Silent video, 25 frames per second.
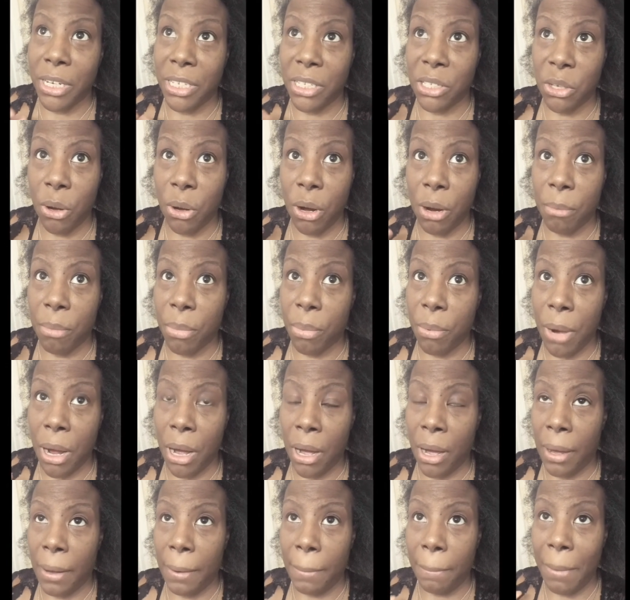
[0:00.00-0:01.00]
I start
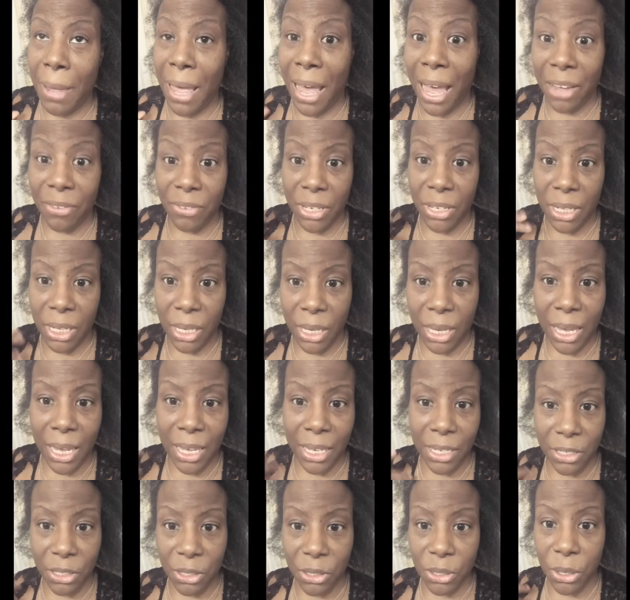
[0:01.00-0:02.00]
having the
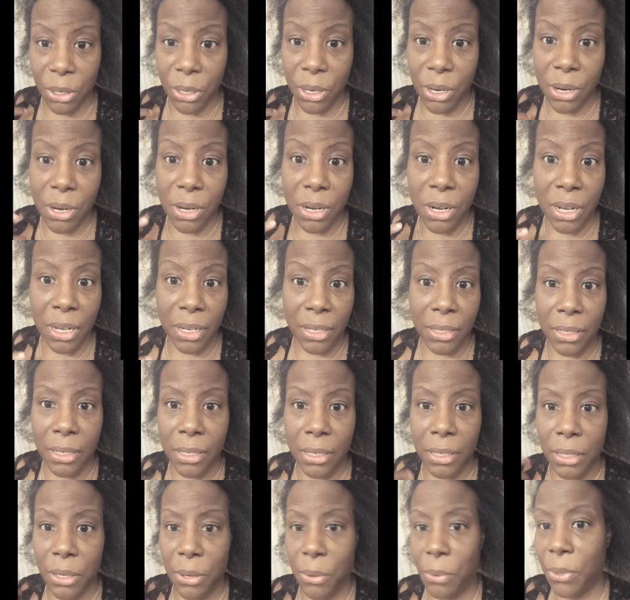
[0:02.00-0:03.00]
cancer and
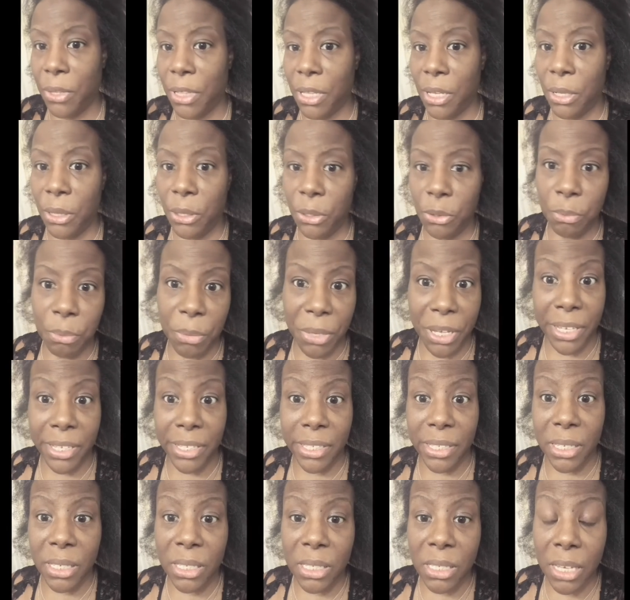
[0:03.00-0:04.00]
dealing with the
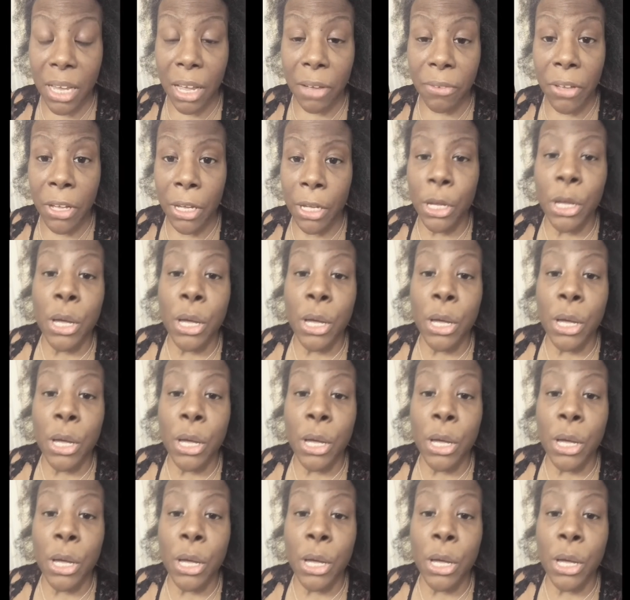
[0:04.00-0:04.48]
lupus and stuff.